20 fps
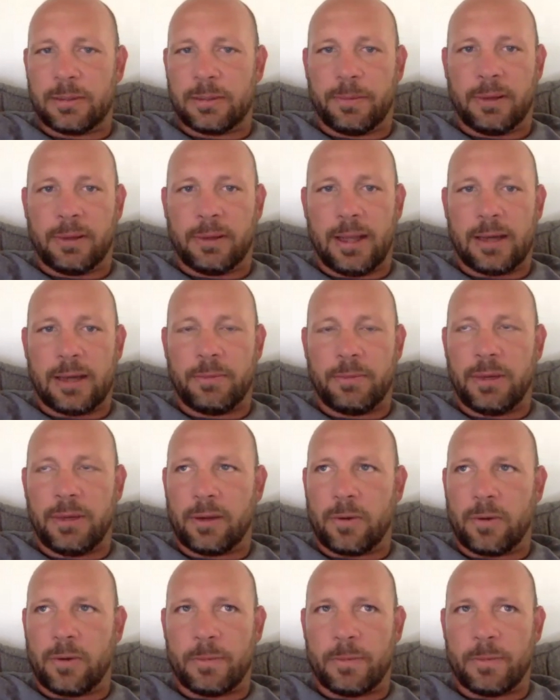plan to be a
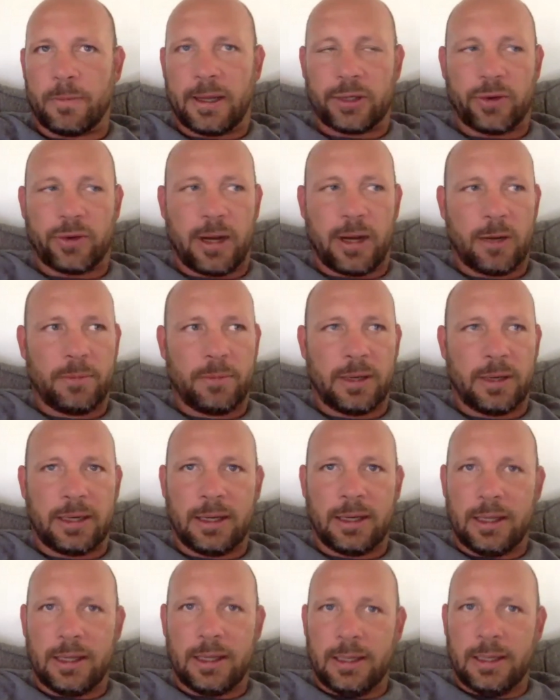quarterback trainer,
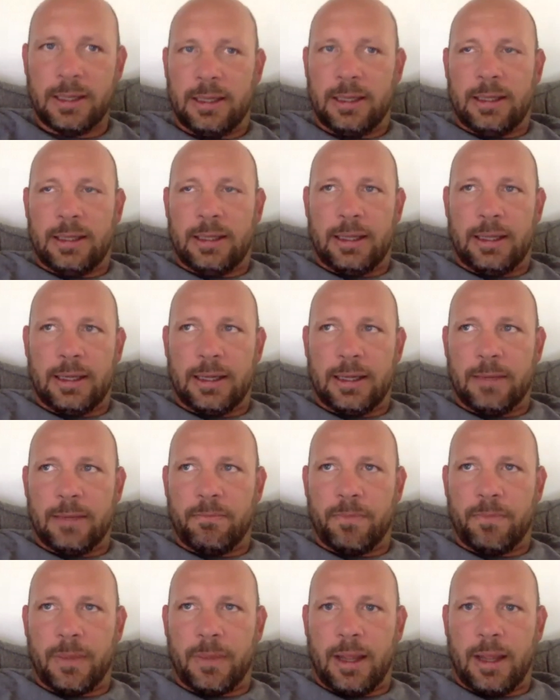but
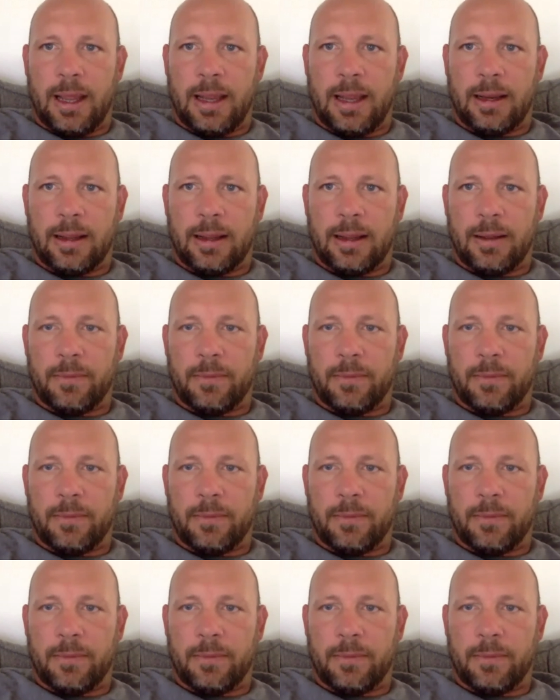I